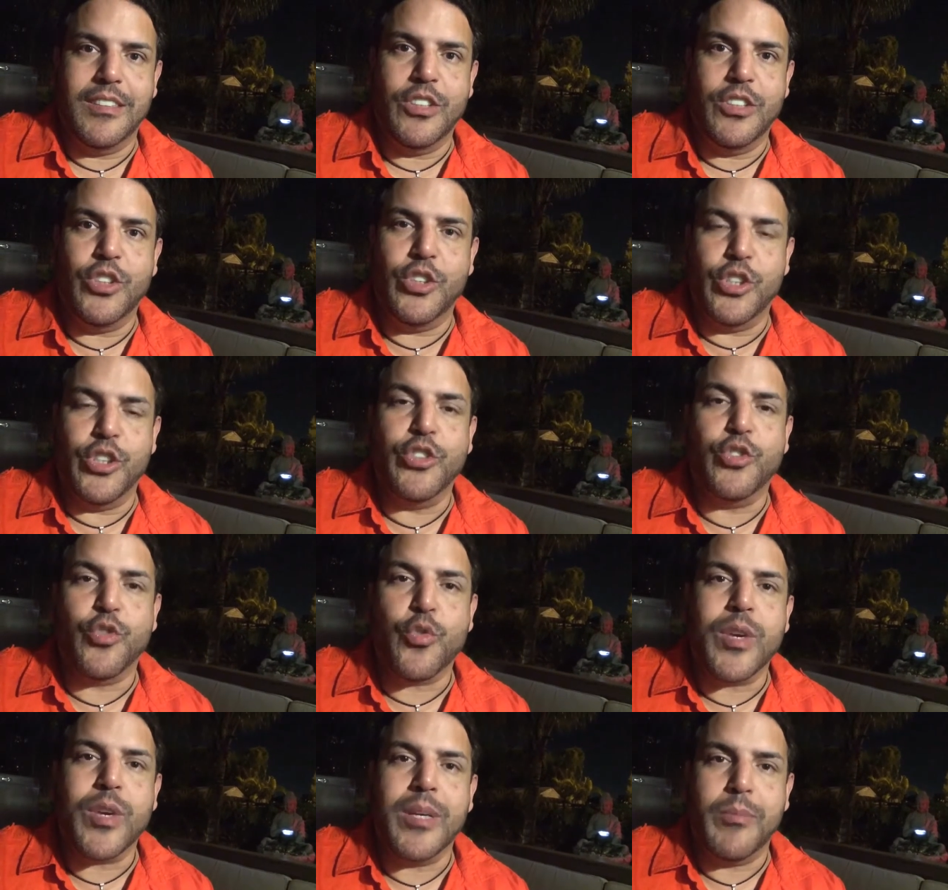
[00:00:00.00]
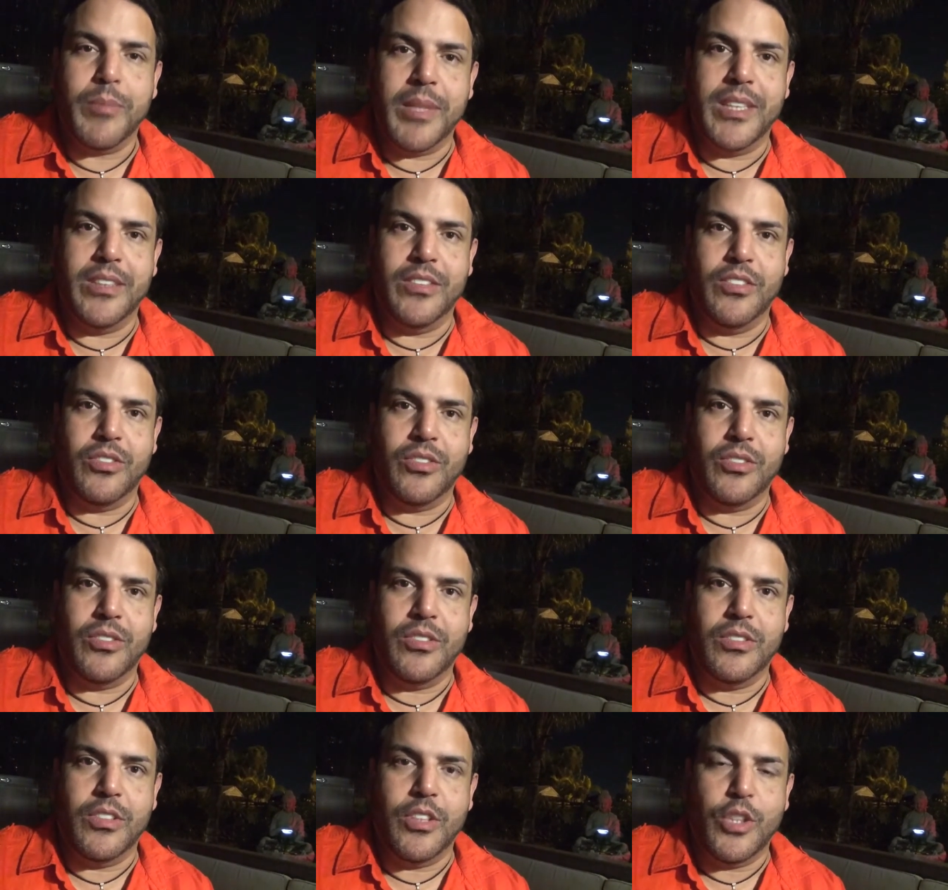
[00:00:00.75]
your dream
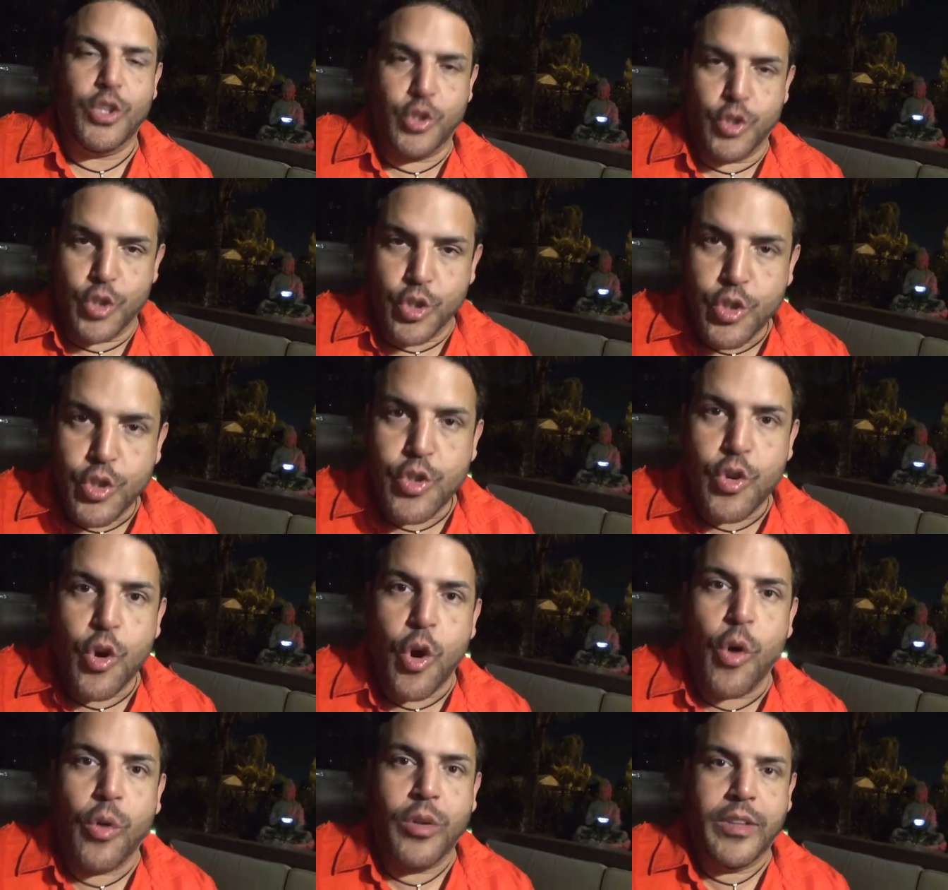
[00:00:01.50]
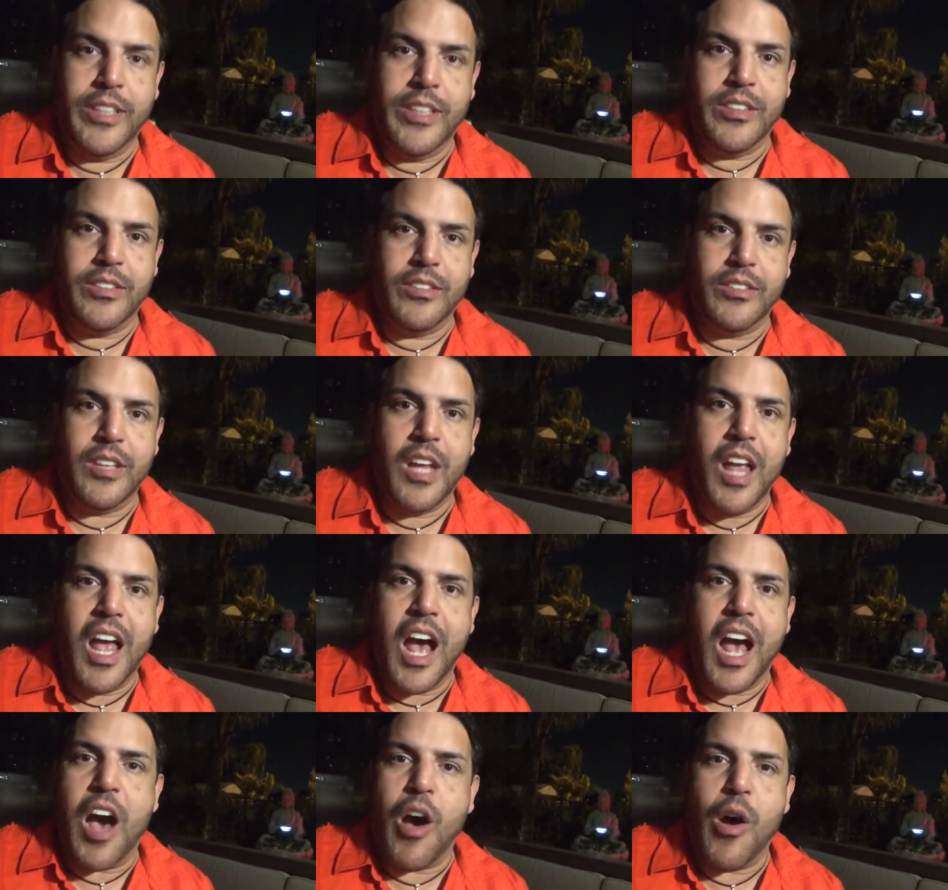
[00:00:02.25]
is, your goal is,
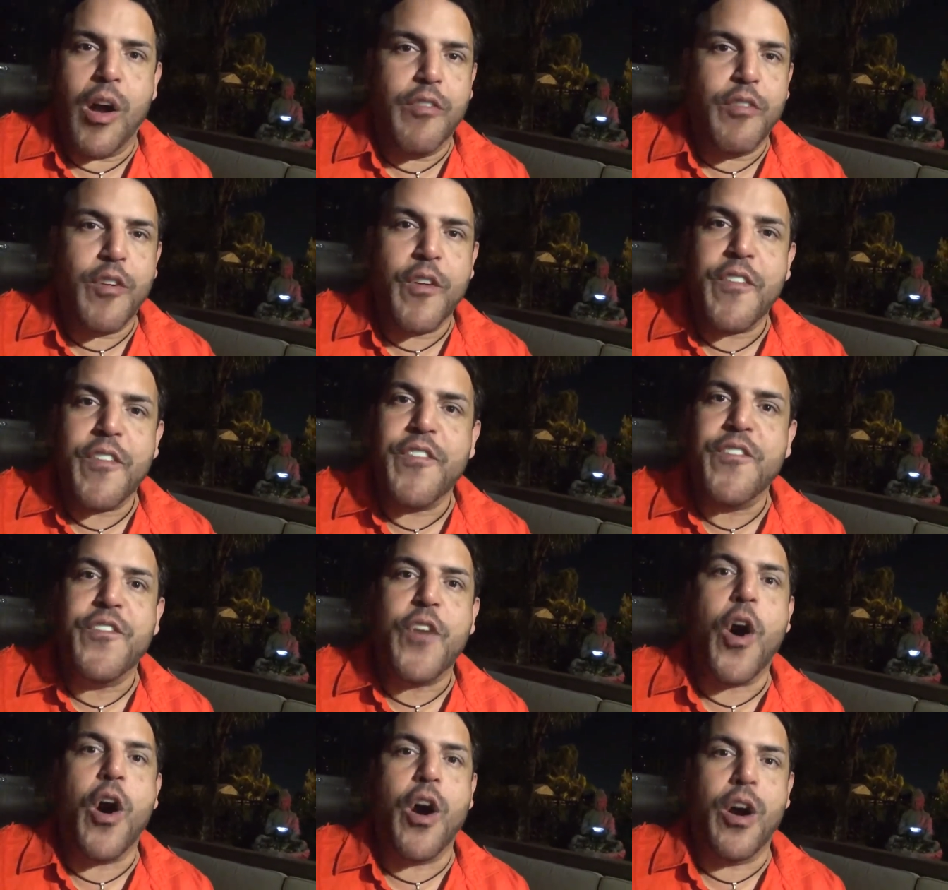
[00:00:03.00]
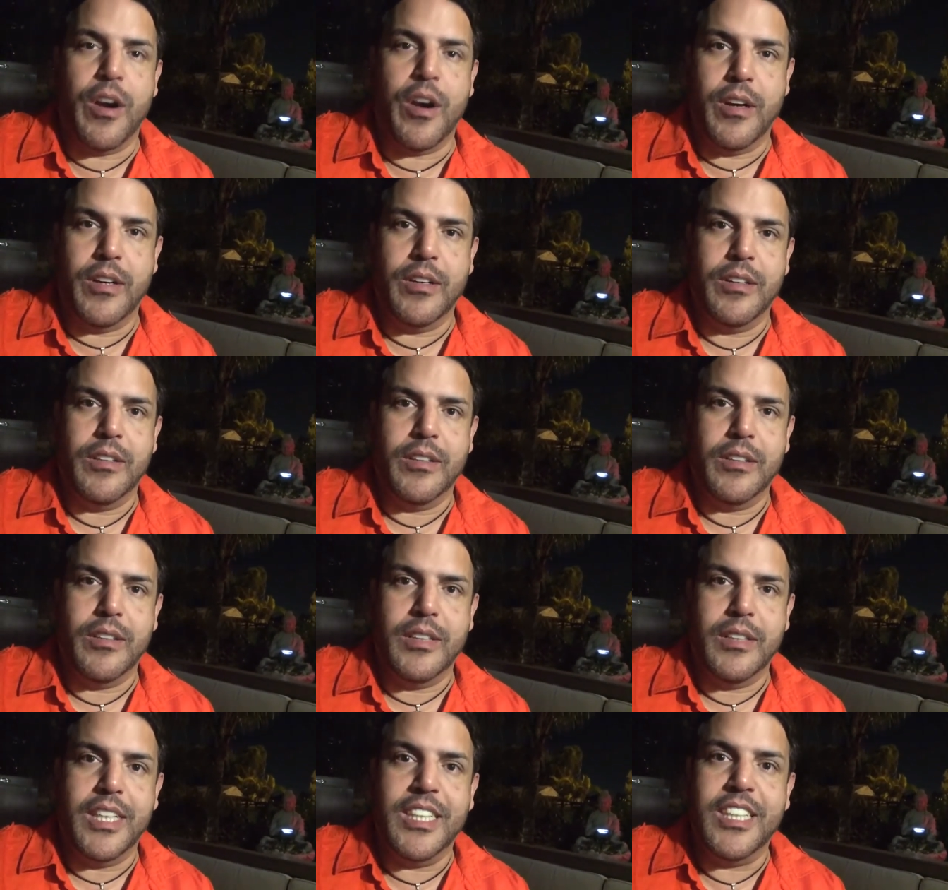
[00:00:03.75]
however far
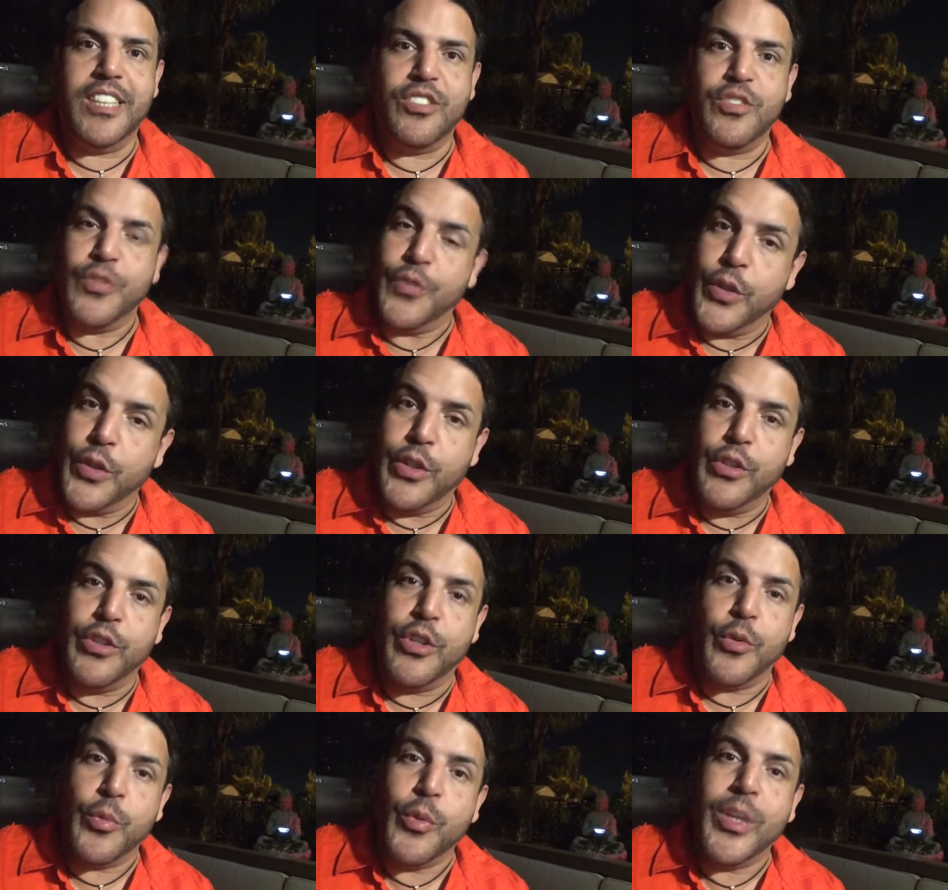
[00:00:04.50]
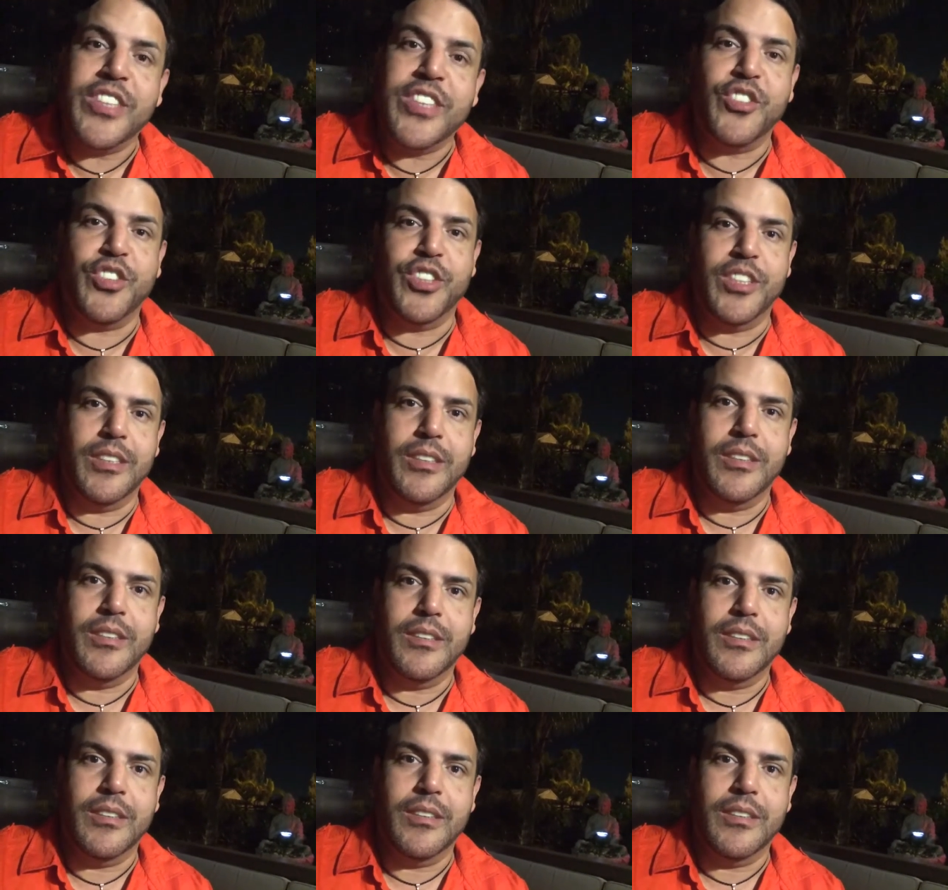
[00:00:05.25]
it is for you to reach it,